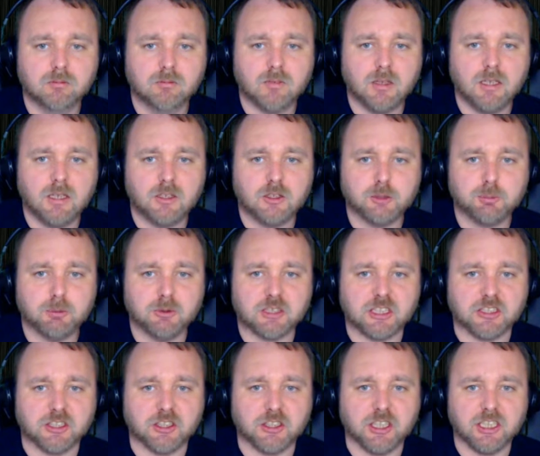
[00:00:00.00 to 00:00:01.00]
I suppose that's
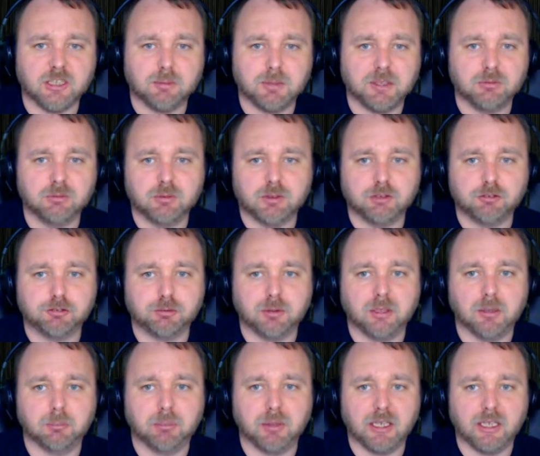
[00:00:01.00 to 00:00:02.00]
the thing. I mean, with a
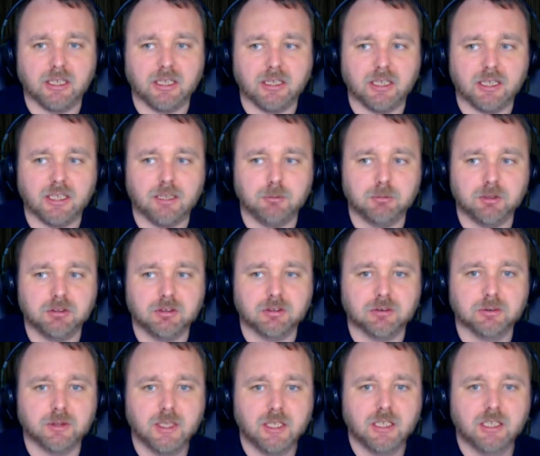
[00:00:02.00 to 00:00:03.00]
free-to-play game, you've
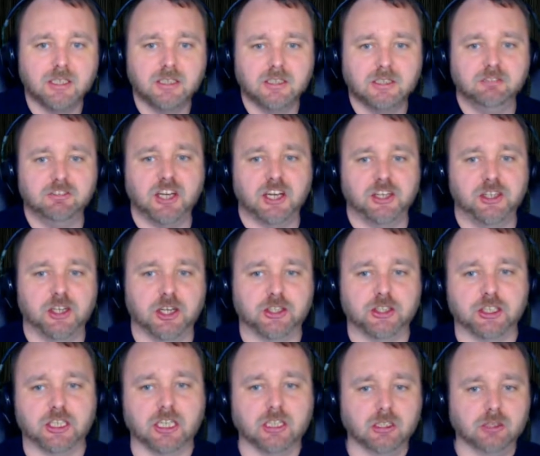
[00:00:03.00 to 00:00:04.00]
got
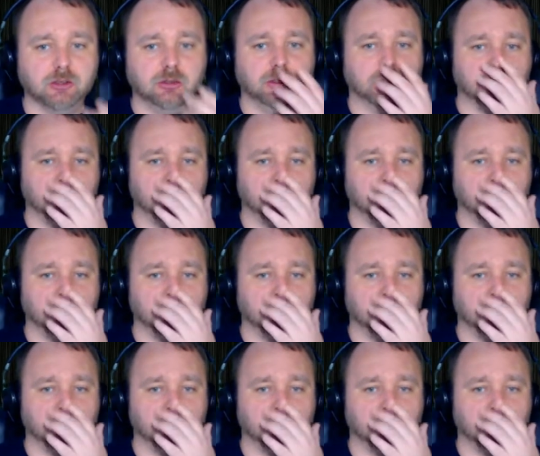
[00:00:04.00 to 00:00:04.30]
nothing to lose.